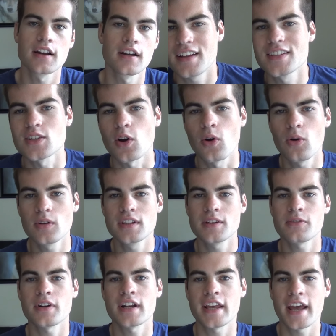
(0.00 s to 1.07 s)
It's a whole
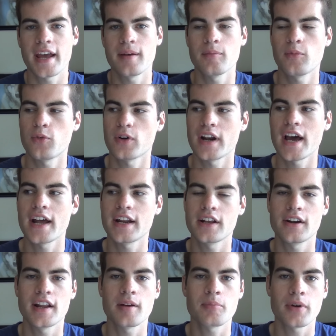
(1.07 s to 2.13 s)
different game for
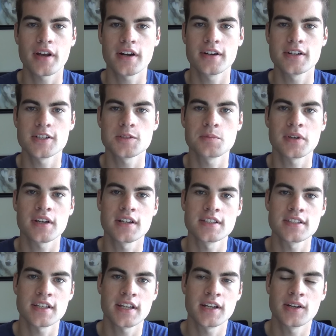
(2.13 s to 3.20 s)
non-internet predators
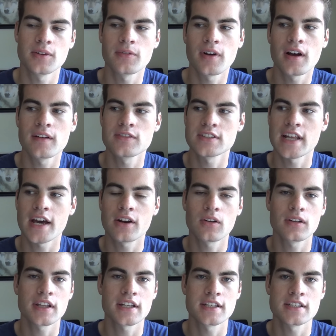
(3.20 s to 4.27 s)
because it involves not
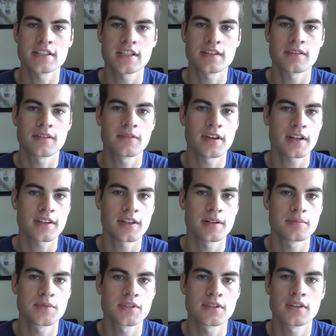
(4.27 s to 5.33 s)
only deceiving
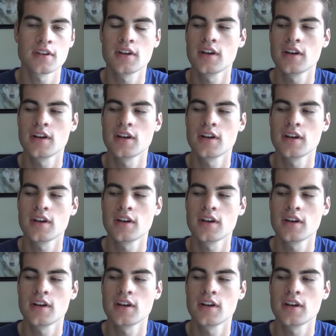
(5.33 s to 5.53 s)
victims,